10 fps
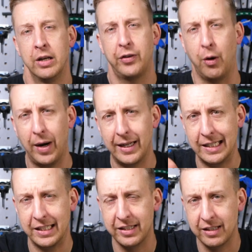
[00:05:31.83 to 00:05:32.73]
So where
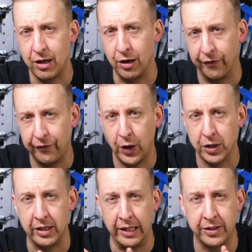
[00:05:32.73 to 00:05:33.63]
did it start?
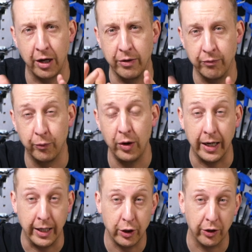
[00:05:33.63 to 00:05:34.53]
Firstly, so
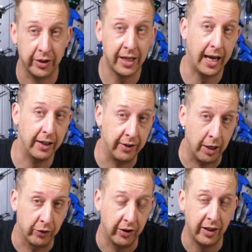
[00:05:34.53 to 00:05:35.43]
really you got
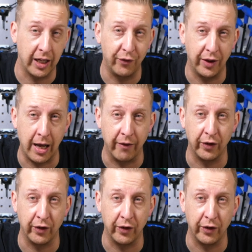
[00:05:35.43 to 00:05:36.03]
Cannondale to thank for that,